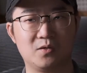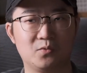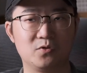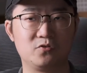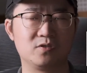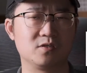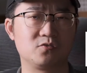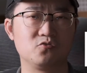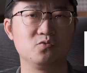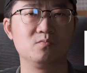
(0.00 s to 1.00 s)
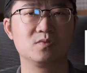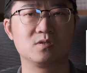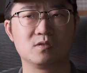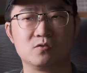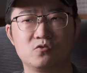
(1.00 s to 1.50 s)
which is
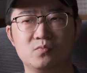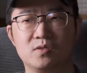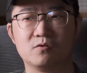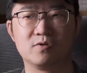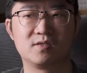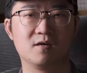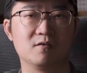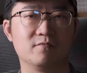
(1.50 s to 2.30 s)
assumed to be the result